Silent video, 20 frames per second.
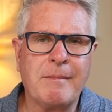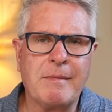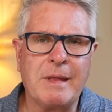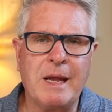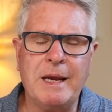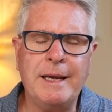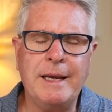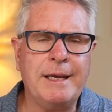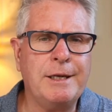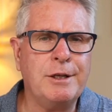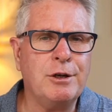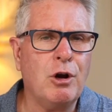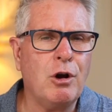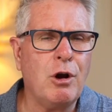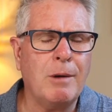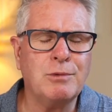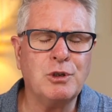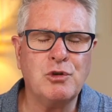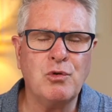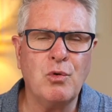
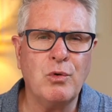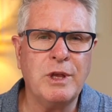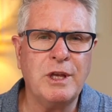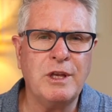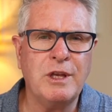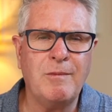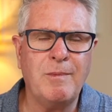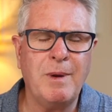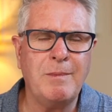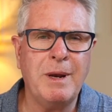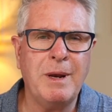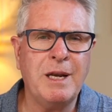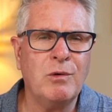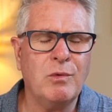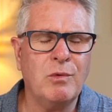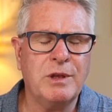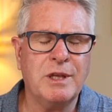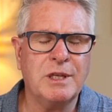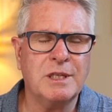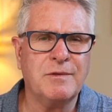I'm sure that you've been meeting
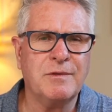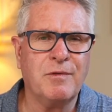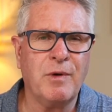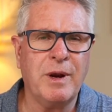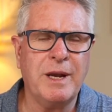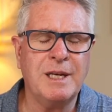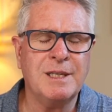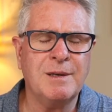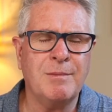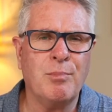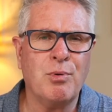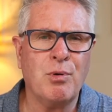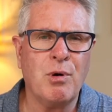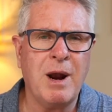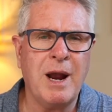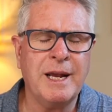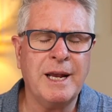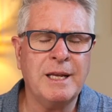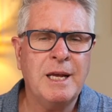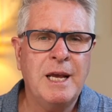with this friend and
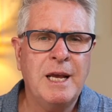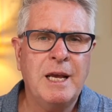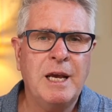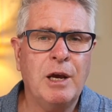praying